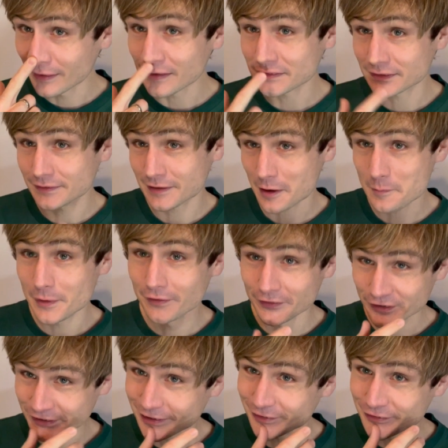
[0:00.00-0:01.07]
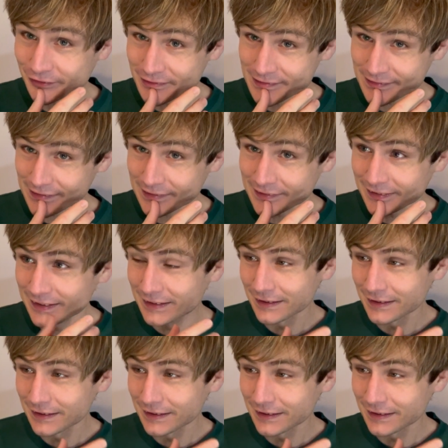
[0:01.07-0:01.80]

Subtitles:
as she tapped me on the shoulder and said,